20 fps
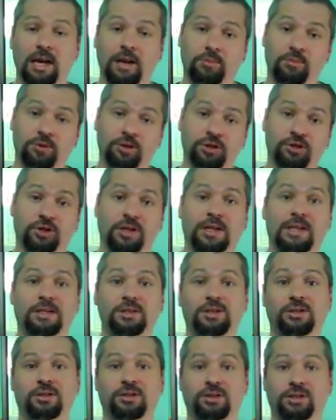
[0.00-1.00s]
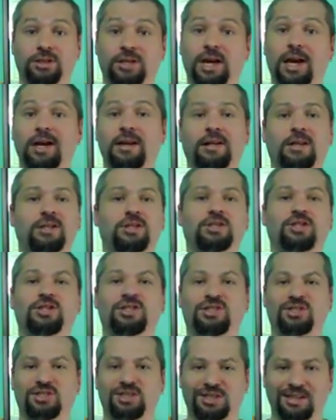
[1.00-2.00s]
and put your hands to your side and
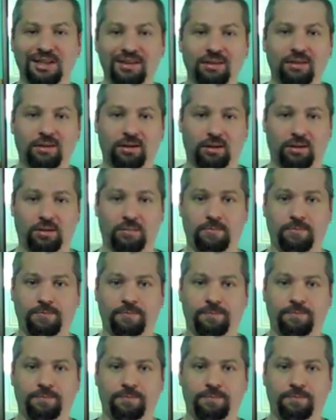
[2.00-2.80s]
just sit there